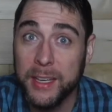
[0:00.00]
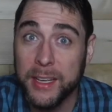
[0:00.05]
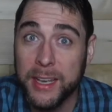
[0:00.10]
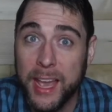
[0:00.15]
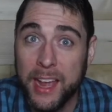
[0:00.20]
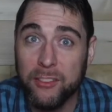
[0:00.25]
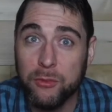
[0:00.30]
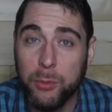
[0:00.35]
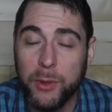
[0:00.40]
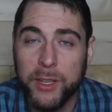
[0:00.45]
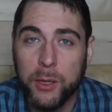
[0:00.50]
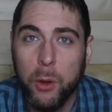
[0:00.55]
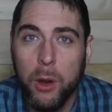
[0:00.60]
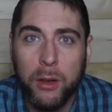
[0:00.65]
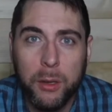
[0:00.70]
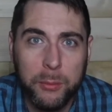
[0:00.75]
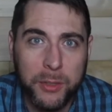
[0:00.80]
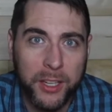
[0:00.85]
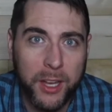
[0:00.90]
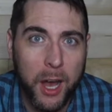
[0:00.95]
Hey, everybody.
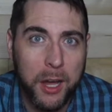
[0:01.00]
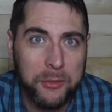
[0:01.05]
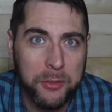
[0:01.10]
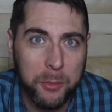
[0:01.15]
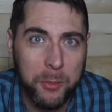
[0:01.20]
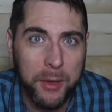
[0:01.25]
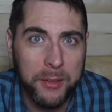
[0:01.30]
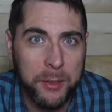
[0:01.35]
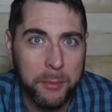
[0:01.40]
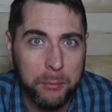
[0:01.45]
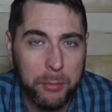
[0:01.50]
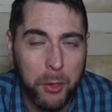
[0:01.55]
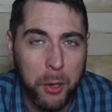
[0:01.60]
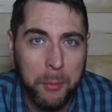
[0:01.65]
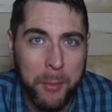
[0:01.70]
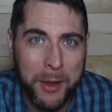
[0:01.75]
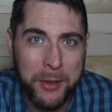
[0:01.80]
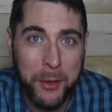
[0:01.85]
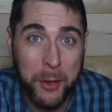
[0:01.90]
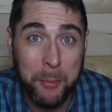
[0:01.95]
Welcome to Contra Mundum Pro
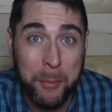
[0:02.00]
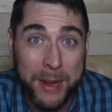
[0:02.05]
Mundo.